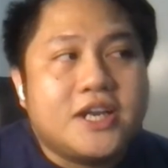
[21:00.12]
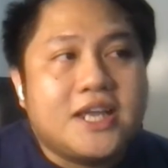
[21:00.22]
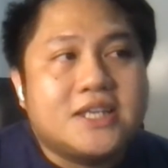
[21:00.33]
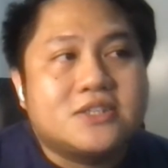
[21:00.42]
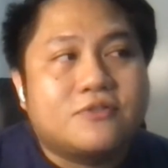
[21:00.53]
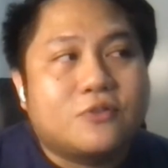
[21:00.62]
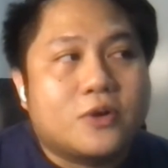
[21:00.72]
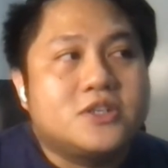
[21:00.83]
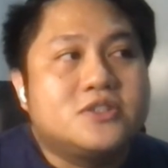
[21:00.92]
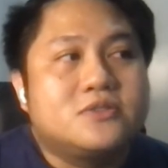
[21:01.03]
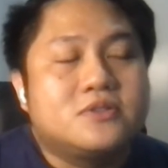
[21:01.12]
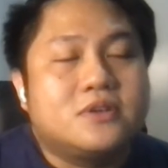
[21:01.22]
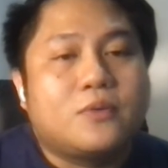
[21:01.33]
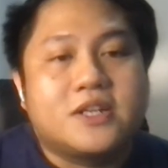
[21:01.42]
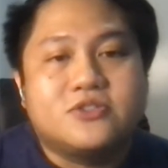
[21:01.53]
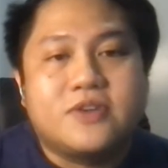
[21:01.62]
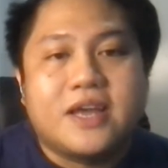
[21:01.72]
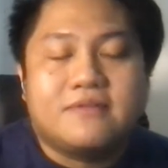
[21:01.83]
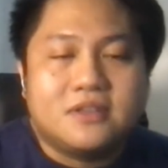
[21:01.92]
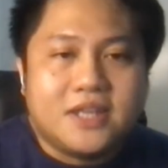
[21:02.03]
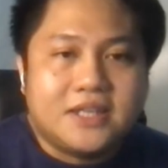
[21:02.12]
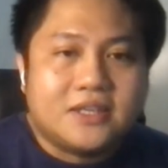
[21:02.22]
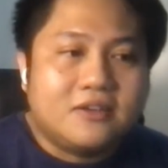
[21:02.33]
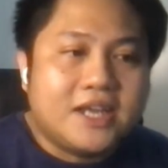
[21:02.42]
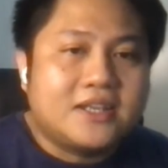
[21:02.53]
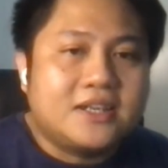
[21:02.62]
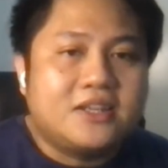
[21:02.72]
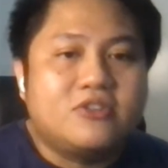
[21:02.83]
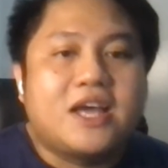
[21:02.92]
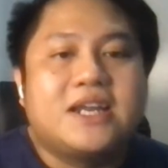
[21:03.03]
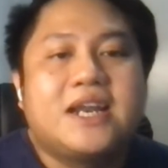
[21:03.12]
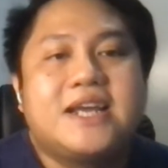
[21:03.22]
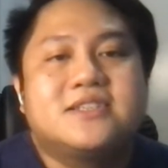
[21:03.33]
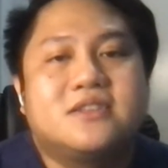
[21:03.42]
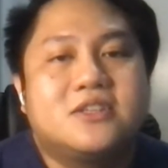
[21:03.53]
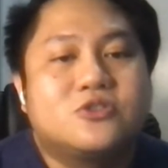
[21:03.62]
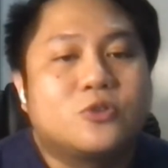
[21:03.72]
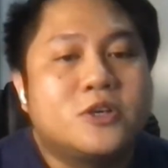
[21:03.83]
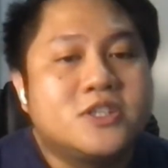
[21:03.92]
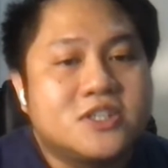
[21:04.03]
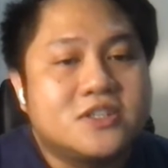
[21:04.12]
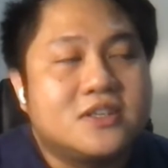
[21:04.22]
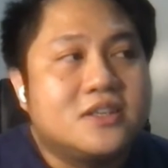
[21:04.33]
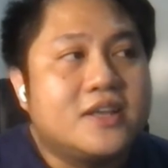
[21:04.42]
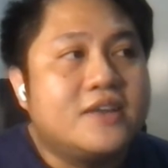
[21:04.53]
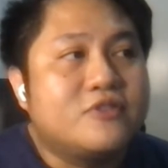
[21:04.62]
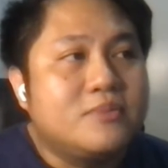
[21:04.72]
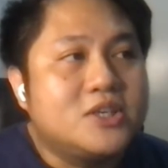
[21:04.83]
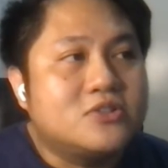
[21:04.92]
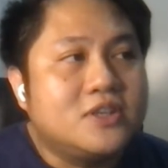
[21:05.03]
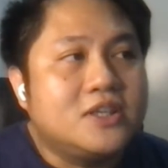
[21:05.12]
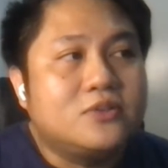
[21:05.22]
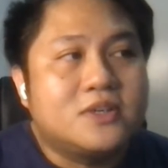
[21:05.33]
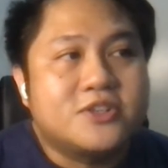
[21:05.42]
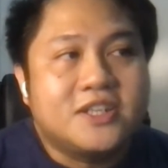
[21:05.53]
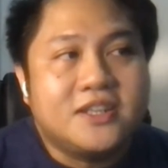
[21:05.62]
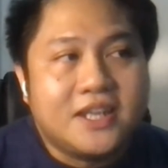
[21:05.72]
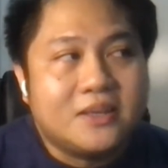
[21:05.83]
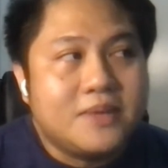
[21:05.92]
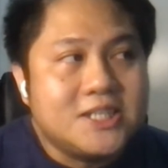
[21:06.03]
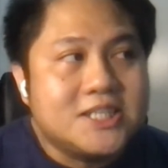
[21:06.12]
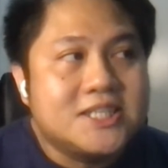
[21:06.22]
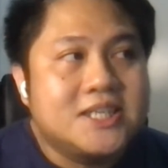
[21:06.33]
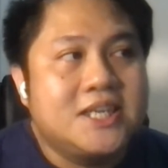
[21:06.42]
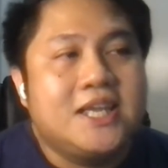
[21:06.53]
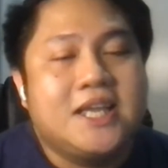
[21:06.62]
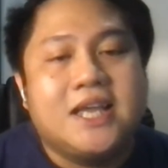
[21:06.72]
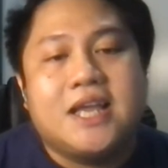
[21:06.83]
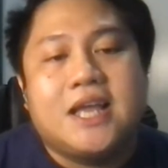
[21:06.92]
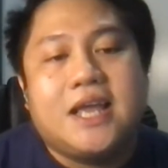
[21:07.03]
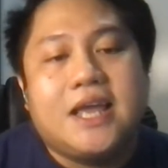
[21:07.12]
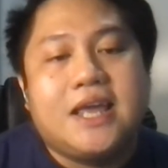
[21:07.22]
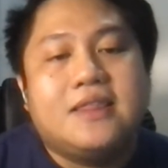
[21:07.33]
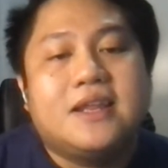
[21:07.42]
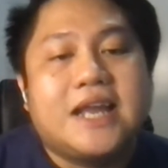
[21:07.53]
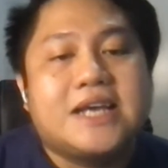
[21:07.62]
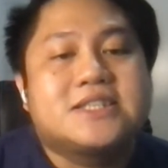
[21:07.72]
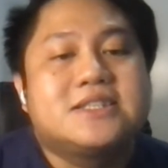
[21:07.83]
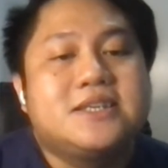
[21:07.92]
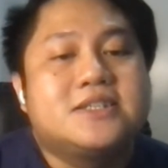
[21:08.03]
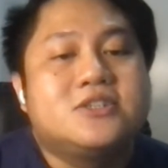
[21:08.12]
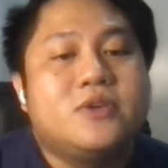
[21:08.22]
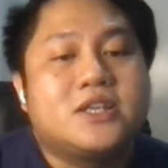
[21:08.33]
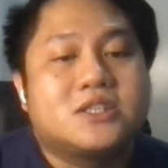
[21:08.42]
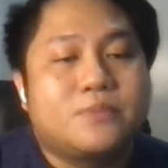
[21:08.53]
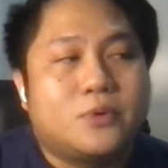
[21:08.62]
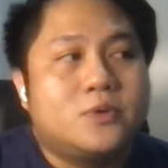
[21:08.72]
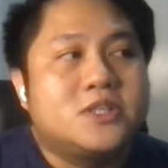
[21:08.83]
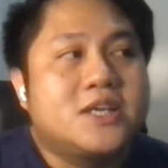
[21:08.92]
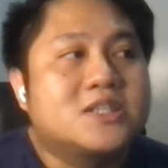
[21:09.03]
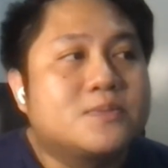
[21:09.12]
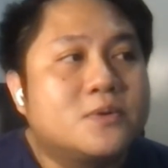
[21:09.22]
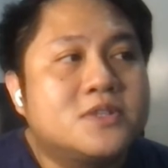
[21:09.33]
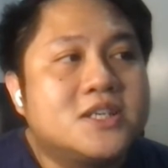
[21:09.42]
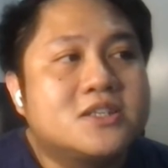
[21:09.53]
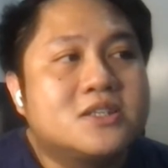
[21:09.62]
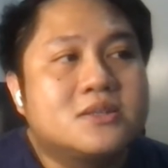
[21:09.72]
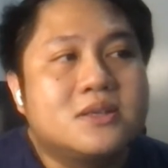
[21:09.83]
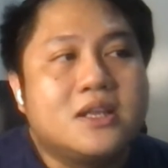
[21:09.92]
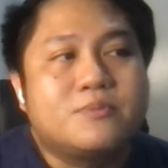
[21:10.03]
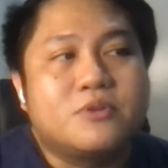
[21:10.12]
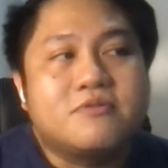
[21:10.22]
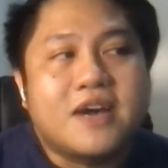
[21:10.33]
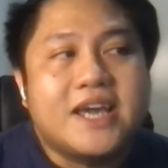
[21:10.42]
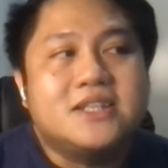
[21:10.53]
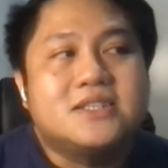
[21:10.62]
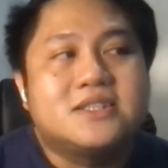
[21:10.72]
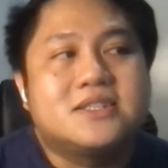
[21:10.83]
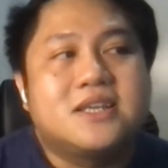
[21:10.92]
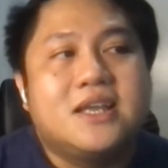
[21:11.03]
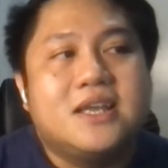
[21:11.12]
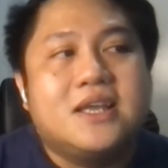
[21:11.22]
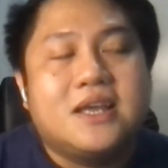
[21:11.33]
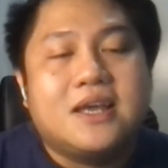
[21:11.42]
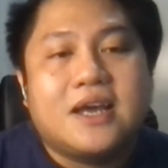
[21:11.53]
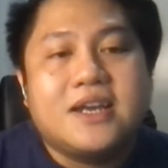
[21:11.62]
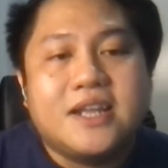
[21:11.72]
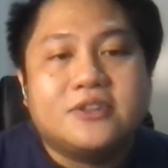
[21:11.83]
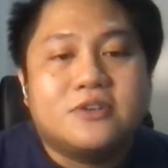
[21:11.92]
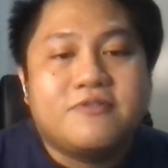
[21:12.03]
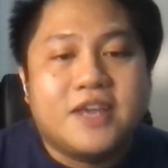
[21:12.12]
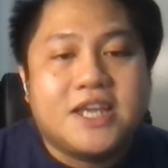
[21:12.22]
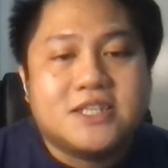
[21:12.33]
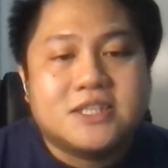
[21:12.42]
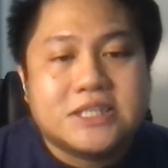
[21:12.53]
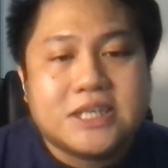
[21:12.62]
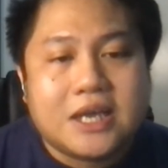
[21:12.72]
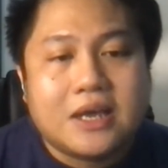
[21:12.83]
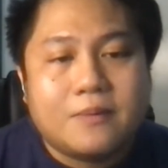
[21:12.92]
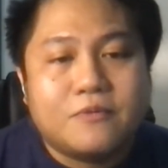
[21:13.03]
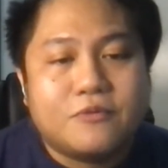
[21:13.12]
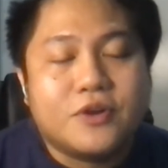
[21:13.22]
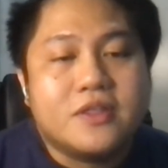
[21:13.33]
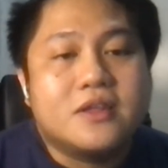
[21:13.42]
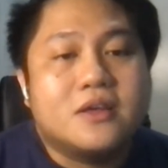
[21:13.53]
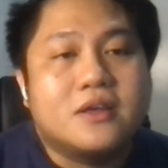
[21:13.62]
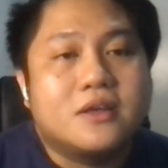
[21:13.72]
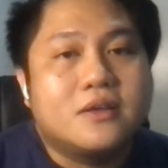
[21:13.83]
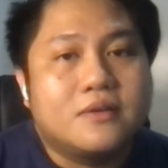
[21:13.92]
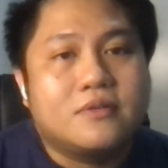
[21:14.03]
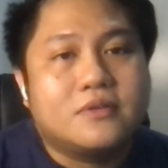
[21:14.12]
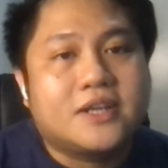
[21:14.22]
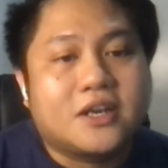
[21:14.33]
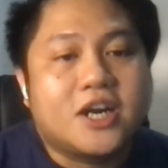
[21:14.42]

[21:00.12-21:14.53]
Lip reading: then third is, of course, once you have the data collected and you analyze it, it stores the information into a certain database. And then lastly is you expose. Expose is it provides an interface for the